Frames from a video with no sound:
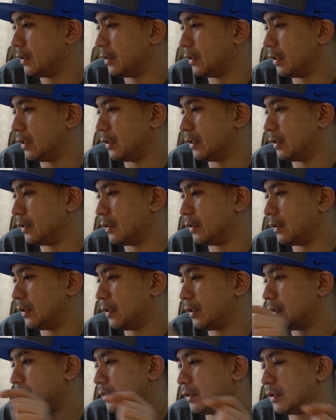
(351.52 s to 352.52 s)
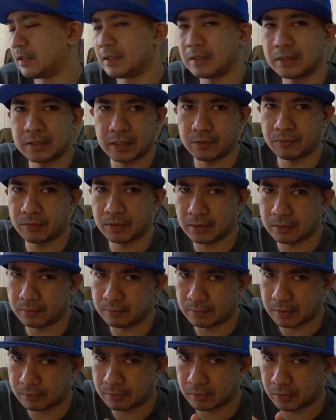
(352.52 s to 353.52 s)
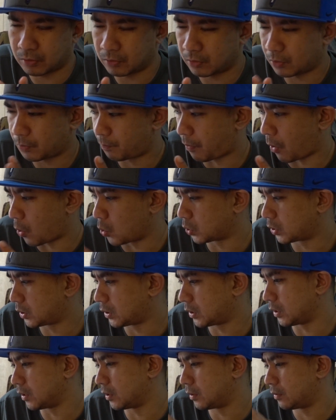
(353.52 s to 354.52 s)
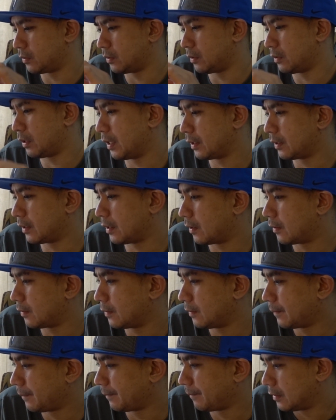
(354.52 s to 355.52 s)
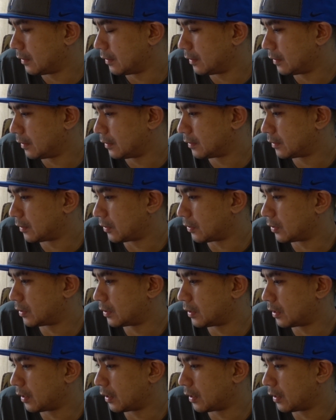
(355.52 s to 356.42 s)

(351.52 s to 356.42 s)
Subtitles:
then I'll just save it. I'm not going to post it right now. So it's